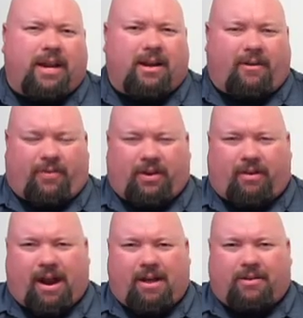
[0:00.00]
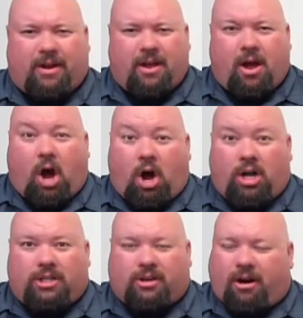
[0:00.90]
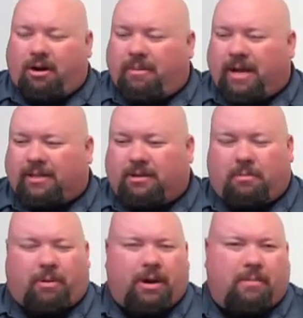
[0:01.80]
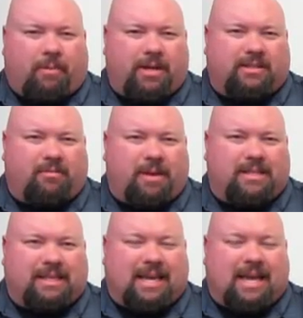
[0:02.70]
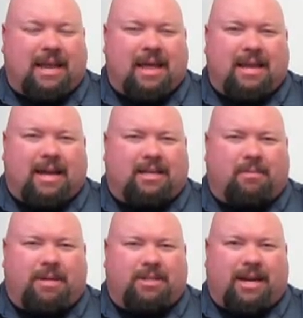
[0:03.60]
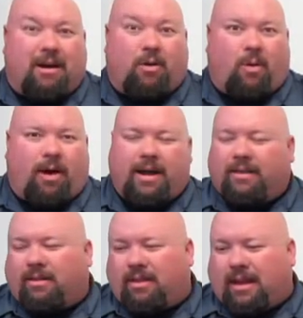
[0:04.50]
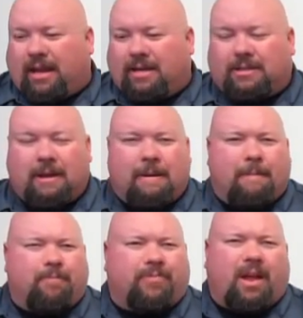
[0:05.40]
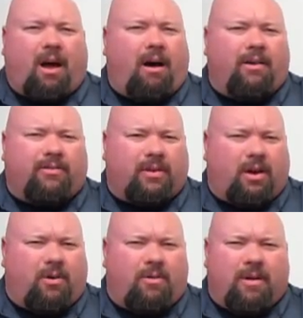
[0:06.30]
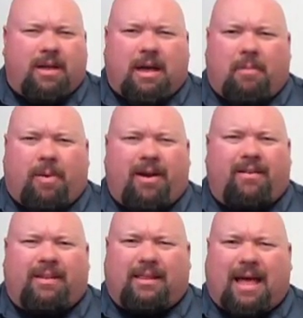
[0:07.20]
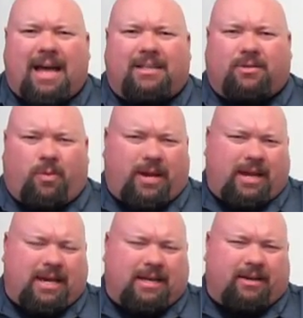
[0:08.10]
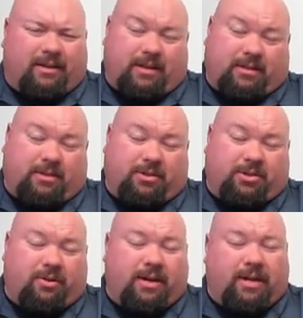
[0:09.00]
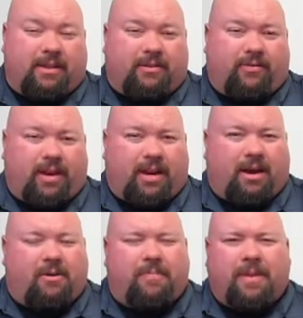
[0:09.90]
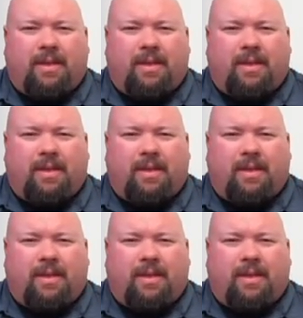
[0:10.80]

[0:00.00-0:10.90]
end off the ground on tarmac, so a pretty impressive piece of kit, not to mention how quiet the thing is. Also, apparently last week, or at least the shooting of this video,